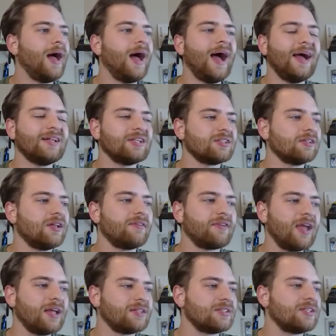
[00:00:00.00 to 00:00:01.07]
I just love
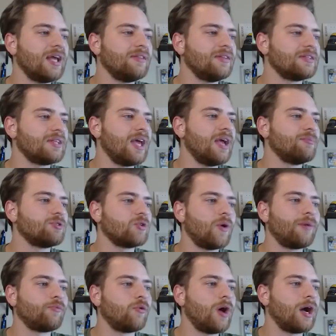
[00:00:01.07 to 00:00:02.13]
Kansas State in this game, so
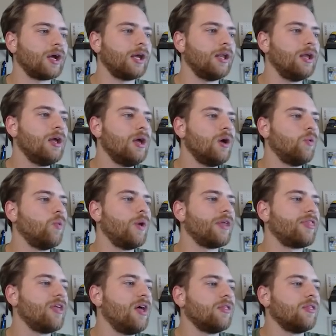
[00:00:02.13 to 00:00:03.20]
I'm rocking with
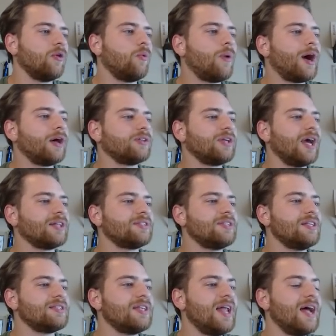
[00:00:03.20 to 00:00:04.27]
the Wildcats.
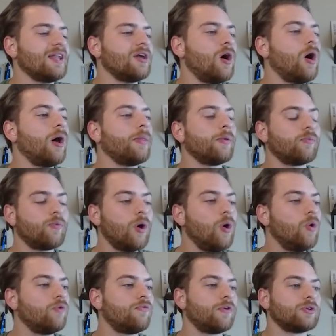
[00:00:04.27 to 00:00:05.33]
Cincinnati on the
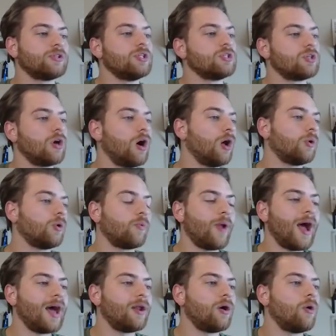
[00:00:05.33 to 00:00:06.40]
road versus
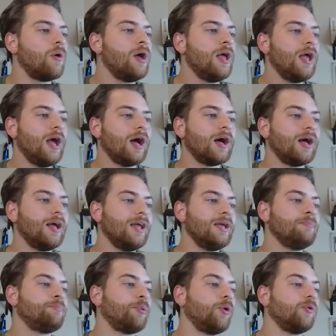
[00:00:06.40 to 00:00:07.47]
Colorado.
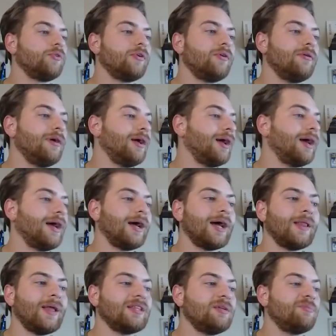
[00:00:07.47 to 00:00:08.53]
In Boulder,
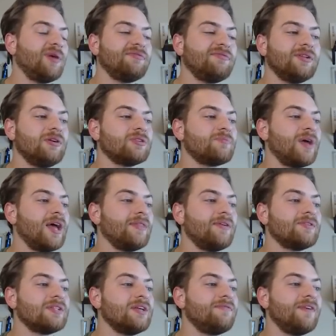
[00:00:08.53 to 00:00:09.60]
I like the Buffaloes, man.
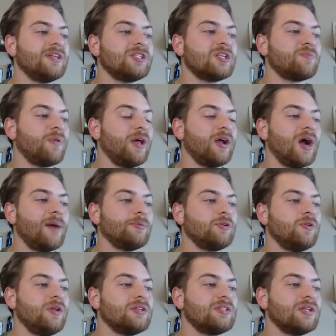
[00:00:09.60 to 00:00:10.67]
Their defense is playing
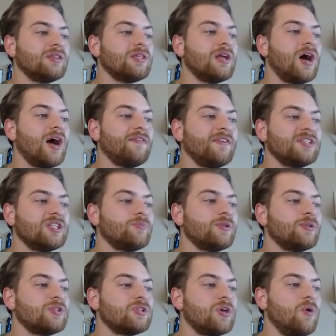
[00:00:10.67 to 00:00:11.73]
opportunistic. The offense has
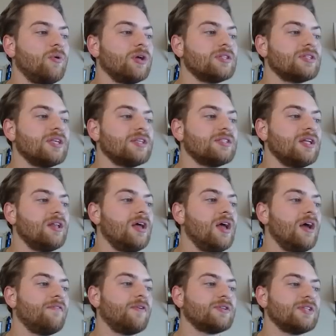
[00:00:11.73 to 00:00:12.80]
been so consistent.
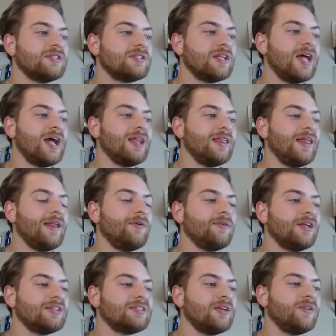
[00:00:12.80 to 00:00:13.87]
For Cincinnati, they don't
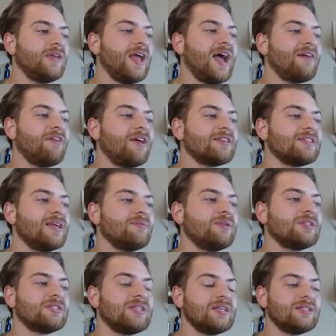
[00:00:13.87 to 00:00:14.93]
necessarily have that same
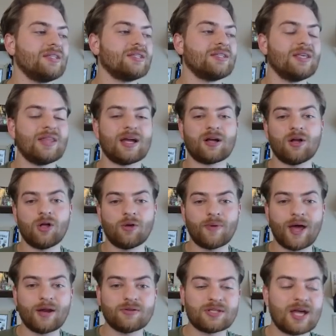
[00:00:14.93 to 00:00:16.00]
consistency that
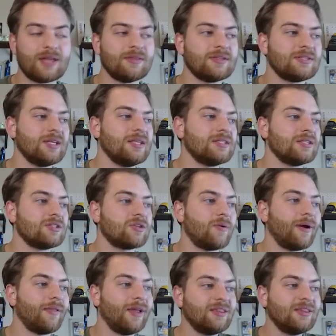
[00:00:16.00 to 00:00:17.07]
Colorado's had this season, so
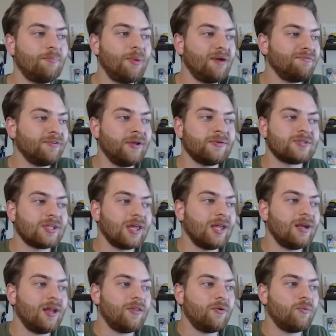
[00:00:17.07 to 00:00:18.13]
I like the Buffaloes to
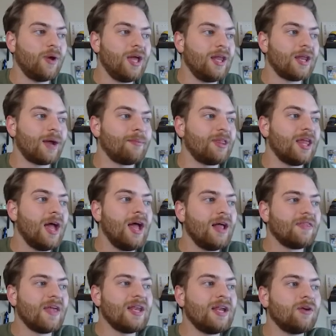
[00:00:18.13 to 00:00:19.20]
get another win. I mean,
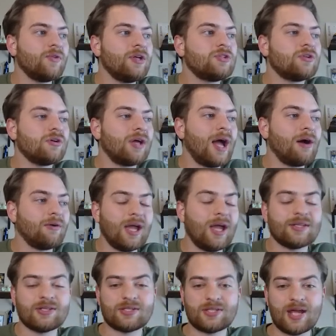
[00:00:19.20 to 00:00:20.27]
they nearly took out
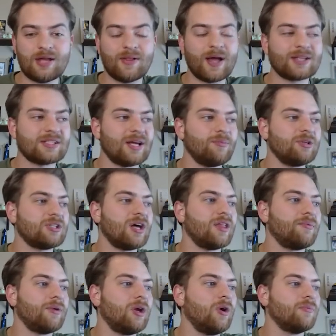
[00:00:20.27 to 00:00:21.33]
Kansas State last time we saw
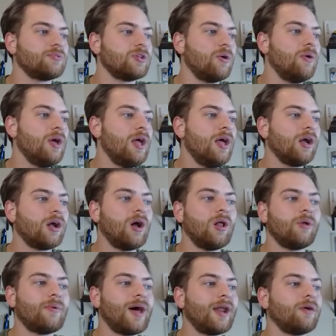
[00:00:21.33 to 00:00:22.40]
them at home. So
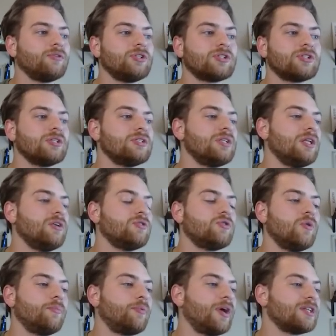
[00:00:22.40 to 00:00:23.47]
Colorado just continues
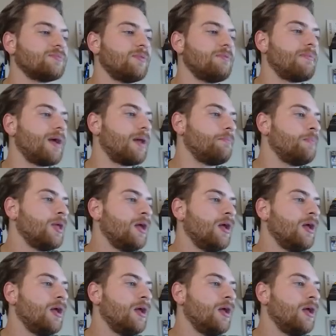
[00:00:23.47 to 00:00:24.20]
to impress me, man.